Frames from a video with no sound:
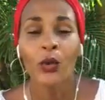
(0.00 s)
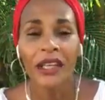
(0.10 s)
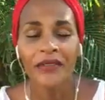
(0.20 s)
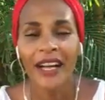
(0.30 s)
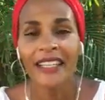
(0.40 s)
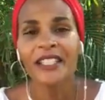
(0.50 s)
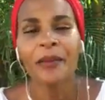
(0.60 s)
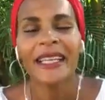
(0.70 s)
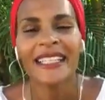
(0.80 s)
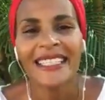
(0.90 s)
We've got
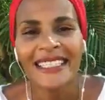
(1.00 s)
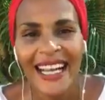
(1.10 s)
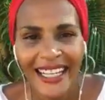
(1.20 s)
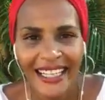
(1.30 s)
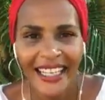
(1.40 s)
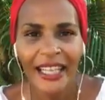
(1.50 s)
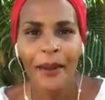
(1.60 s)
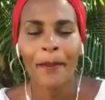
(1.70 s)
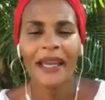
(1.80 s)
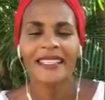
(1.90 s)
some exciting and
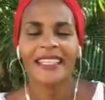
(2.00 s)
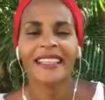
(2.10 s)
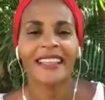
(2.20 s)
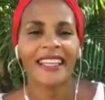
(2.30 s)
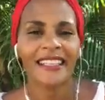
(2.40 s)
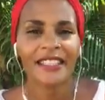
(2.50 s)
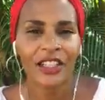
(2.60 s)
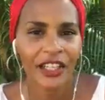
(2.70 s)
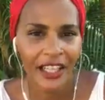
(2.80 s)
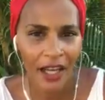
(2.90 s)
amazing things
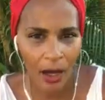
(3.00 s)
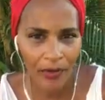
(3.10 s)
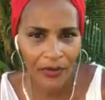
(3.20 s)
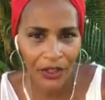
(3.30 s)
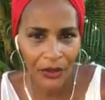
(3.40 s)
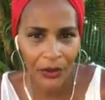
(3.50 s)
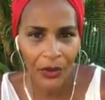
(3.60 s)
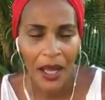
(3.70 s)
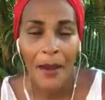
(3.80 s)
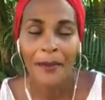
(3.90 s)
cooking up for
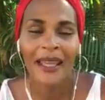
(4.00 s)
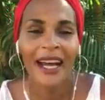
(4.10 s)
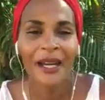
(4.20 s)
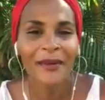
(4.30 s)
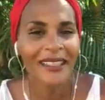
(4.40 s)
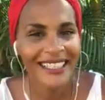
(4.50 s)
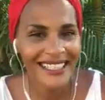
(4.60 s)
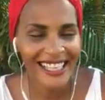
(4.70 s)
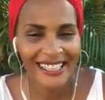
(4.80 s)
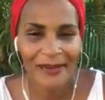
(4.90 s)
you. Miana
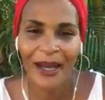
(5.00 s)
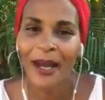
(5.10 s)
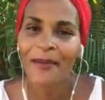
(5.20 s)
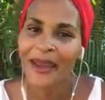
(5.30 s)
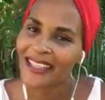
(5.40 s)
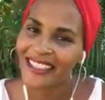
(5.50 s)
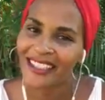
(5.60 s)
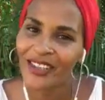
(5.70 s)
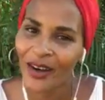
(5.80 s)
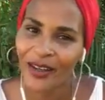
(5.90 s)
Melendez, my
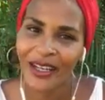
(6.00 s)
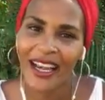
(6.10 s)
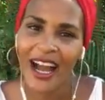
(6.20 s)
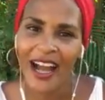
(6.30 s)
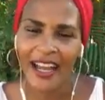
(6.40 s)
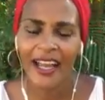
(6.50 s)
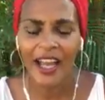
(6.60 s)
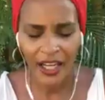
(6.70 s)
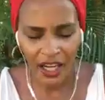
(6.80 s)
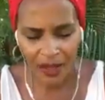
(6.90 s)
amazing daughter, and I
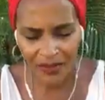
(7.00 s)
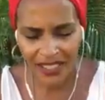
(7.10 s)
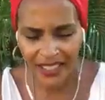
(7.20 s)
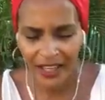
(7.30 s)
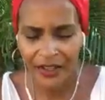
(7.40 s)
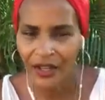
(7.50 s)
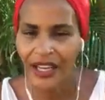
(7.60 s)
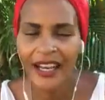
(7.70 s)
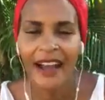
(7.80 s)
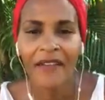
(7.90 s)
come together
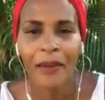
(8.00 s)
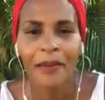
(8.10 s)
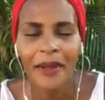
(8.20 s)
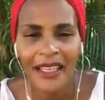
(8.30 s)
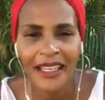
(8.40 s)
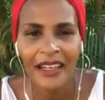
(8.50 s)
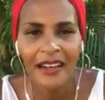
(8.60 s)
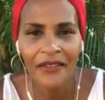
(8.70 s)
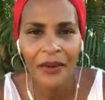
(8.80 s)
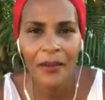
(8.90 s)
and have a meeting
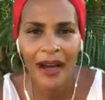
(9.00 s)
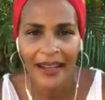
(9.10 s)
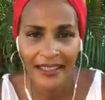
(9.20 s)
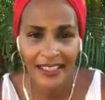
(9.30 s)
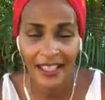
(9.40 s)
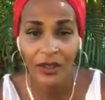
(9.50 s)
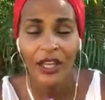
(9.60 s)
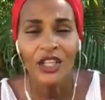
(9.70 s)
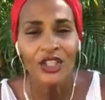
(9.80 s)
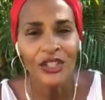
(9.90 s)
of the minds. And
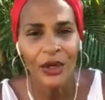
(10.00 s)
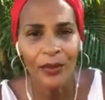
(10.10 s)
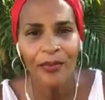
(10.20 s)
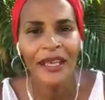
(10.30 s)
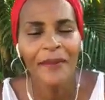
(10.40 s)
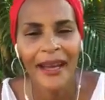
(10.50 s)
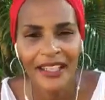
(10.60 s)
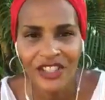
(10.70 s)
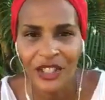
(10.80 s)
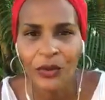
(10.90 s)
so Be
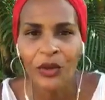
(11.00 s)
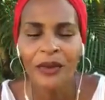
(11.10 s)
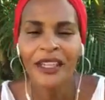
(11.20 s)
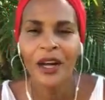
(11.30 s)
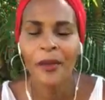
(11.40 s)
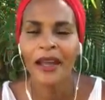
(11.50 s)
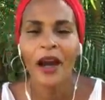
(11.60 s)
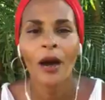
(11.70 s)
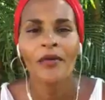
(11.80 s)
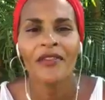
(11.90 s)
Magic will be coming
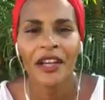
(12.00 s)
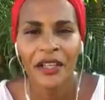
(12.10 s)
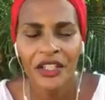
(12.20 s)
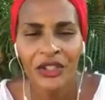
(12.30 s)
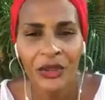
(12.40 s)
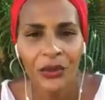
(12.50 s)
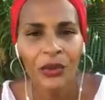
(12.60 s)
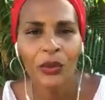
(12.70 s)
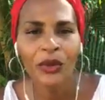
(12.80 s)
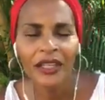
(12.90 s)
up very
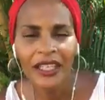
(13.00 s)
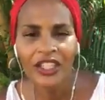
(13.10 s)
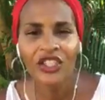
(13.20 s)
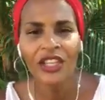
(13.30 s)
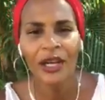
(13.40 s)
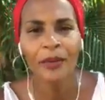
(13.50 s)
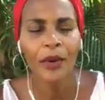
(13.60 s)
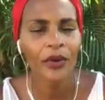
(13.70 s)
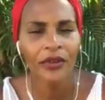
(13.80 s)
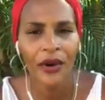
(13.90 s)
soon, where we're going to share
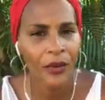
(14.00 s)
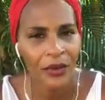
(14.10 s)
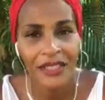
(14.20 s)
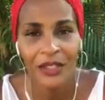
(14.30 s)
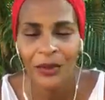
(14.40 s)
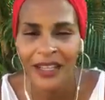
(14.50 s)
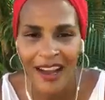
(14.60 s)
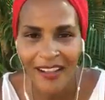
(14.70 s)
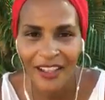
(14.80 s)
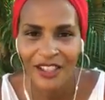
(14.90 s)
both of our wisdom and
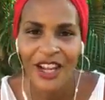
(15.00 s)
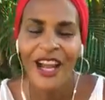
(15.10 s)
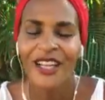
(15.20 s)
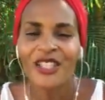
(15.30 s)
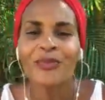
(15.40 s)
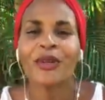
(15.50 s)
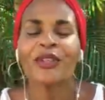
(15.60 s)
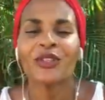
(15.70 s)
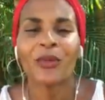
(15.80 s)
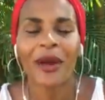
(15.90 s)
knowledge,
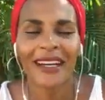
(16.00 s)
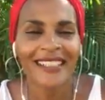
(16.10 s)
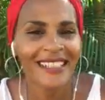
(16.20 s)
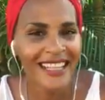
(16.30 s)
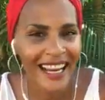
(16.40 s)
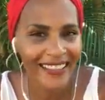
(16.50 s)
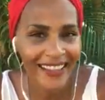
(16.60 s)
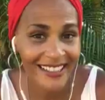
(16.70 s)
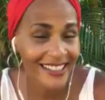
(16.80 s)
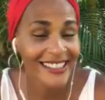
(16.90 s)
spiritual practice
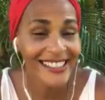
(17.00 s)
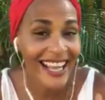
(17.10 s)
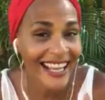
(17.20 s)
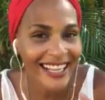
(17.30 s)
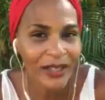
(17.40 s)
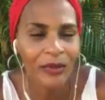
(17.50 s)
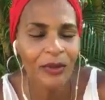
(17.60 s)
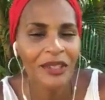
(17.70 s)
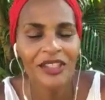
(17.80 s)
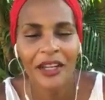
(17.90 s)
and lessons. And
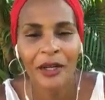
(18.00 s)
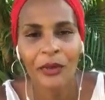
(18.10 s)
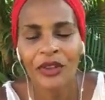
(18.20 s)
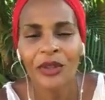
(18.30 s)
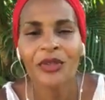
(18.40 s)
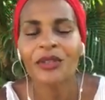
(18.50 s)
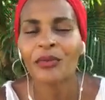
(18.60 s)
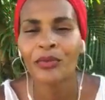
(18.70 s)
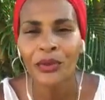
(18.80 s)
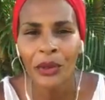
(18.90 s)
we'll be sharing with you
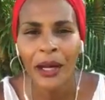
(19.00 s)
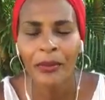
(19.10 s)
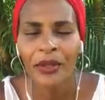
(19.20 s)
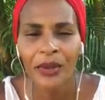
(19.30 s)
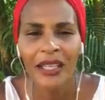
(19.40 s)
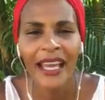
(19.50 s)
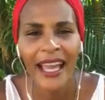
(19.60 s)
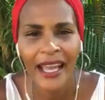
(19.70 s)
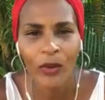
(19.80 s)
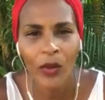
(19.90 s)
some Bruja Beauty
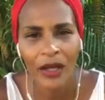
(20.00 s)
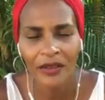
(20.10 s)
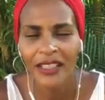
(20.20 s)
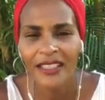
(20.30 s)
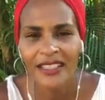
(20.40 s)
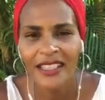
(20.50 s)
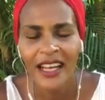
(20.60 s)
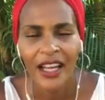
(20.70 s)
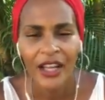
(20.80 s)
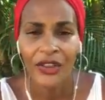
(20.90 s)
and Wellness.
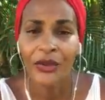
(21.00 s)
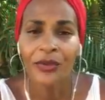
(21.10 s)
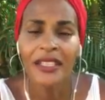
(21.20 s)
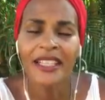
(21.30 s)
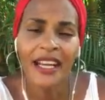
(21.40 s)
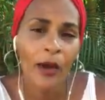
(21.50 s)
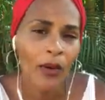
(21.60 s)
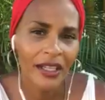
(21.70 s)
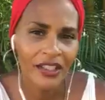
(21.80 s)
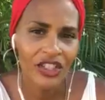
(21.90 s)
The reason I
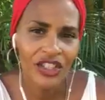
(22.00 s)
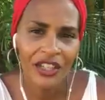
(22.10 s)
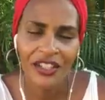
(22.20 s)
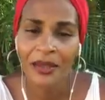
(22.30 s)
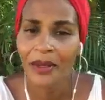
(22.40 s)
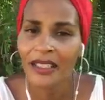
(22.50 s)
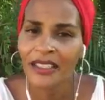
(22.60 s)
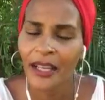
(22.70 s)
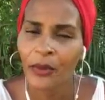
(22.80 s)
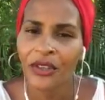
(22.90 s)
wanted to share some
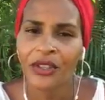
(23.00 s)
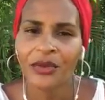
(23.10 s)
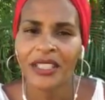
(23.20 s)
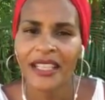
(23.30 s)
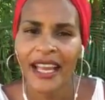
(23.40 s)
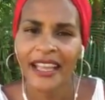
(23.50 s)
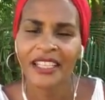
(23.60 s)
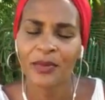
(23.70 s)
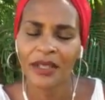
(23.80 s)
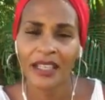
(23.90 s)
insight with you today
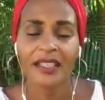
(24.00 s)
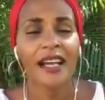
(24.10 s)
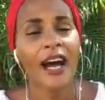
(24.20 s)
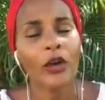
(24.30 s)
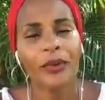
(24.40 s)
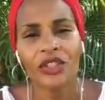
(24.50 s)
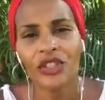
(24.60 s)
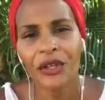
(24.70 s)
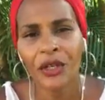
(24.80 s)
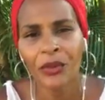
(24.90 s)
is because I'll be
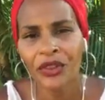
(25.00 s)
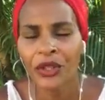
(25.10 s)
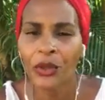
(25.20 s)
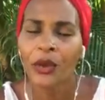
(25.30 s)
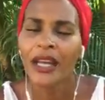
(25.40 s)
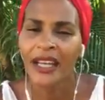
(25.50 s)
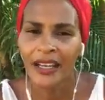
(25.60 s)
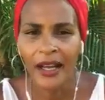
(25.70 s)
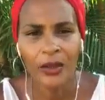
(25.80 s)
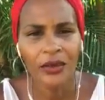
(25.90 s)
sharing with you
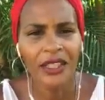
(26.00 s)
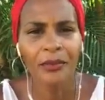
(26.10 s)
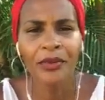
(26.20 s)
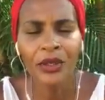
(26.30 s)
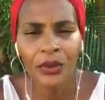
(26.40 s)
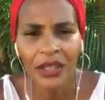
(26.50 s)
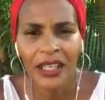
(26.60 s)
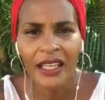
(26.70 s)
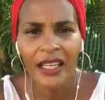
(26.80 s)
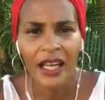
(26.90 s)
not only
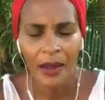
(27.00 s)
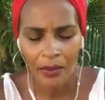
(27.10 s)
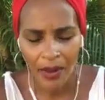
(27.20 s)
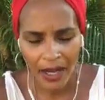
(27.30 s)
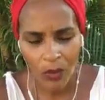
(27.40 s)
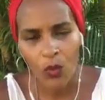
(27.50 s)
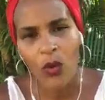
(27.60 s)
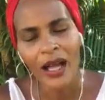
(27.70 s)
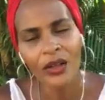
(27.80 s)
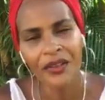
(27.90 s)
beauty, but
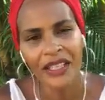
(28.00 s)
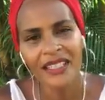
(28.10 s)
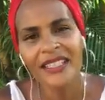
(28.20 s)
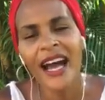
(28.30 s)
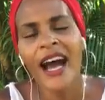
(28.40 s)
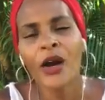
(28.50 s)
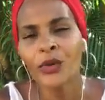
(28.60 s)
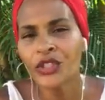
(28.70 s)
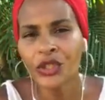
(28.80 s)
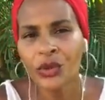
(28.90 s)
wellness,
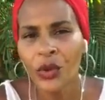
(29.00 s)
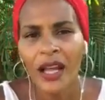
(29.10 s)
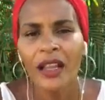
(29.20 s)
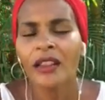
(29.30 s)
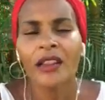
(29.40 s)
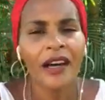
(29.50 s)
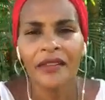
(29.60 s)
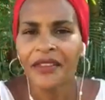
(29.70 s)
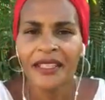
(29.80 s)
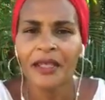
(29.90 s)
how to
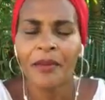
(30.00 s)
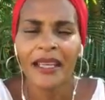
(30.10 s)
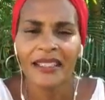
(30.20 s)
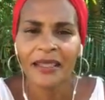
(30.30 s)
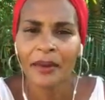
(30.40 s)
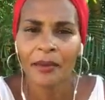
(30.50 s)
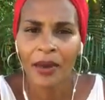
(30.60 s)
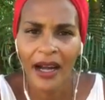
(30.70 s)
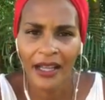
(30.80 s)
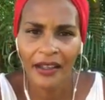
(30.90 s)
love this amazing
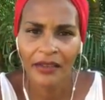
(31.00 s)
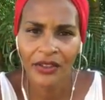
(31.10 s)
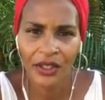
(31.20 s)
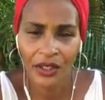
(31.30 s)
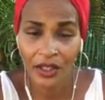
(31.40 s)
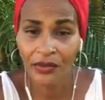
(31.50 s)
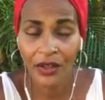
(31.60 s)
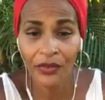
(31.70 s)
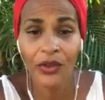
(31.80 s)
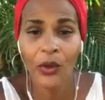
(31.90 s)
body of your of,
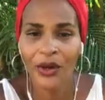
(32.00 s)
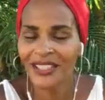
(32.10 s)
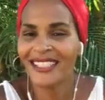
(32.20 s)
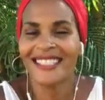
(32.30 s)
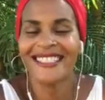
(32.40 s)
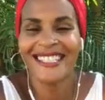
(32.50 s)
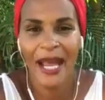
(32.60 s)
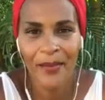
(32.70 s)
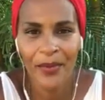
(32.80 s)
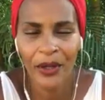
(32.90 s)
of yours, this
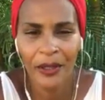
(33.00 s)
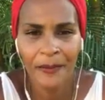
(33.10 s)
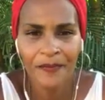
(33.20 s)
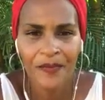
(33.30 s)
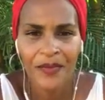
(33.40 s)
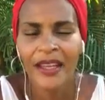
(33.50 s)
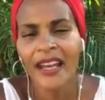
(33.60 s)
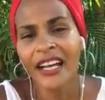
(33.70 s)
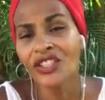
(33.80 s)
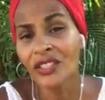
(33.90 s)
temple,
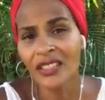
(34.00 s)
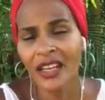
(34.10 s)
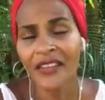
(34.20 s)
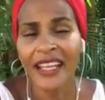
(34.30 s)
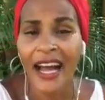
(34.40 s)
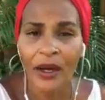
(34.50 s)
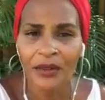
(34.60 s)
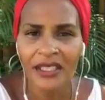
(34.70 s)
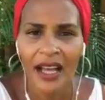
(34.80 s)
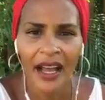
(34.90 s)
not just on the
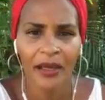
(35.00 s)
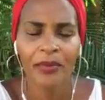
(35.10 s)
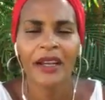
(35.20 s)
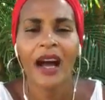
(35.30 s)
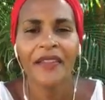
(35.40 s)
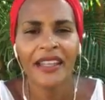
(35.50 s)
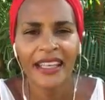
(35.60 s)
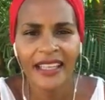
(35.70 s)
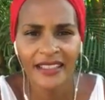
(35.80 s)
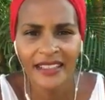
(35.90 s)
outside, but on
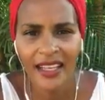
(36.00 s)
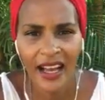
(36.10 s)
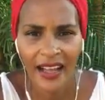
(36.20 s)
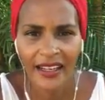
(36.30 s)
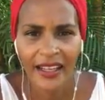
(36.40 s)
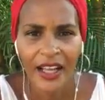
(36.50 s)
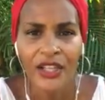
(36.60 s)
the inside.